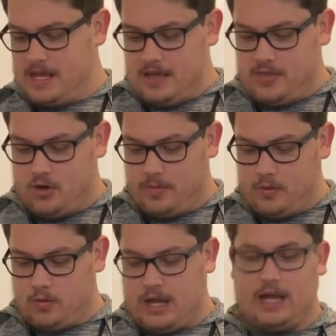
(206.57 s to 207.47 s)
There will be
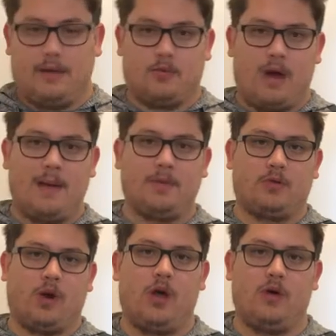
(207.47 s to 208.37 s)
rapid
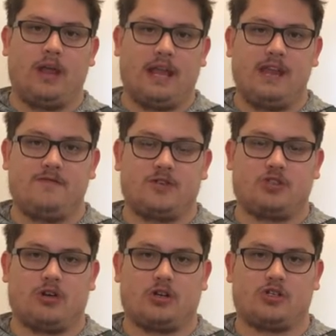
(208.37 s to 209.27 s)
road and
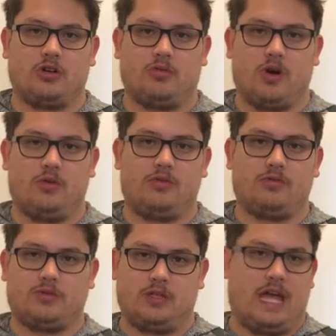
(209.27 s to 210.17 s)
infrastructure growth
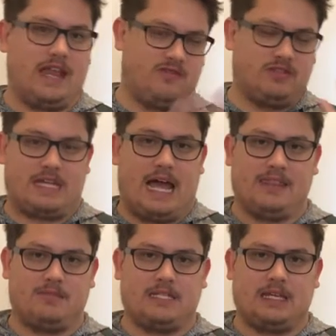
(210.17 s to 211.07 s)
to kind of tie
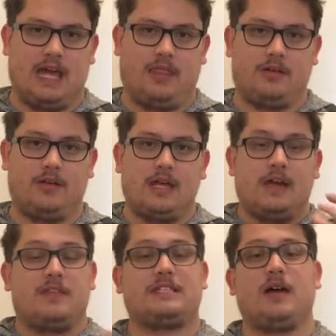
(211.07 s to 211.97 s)
them together.
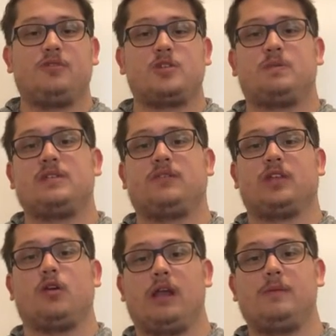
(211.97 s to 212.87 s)
The South is specifically
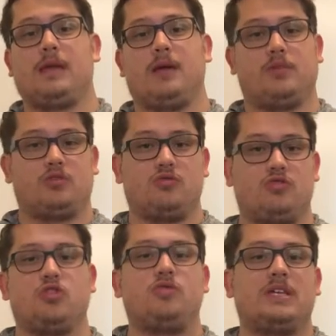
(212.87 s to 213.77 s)
going to be able to
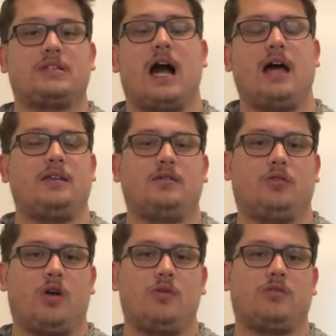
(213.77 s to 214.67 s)
do this cotton
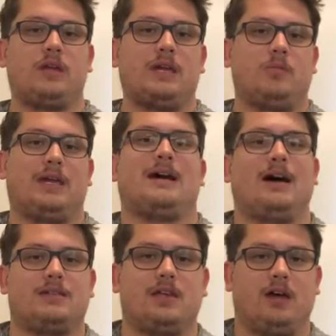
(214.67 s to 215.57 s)
growth
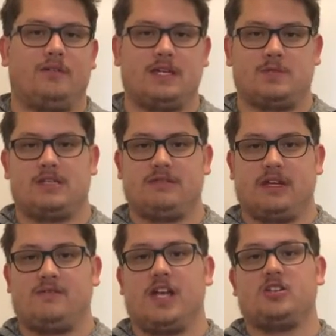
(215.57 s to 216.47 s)
because of a specific
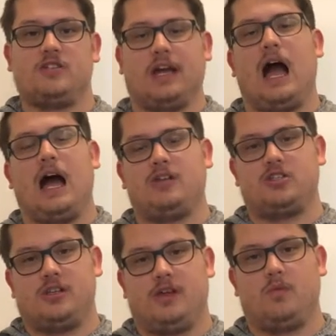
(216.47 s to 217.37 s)
invention, the cotton
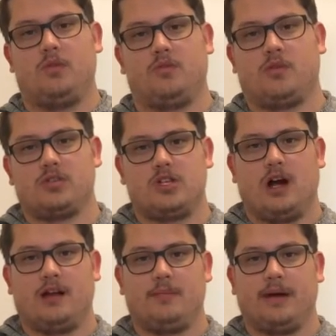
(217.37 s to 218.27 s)
gin, that we'll of course
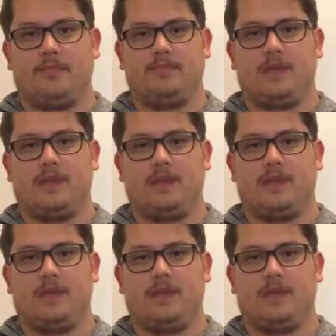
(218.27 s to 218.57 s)
talk about.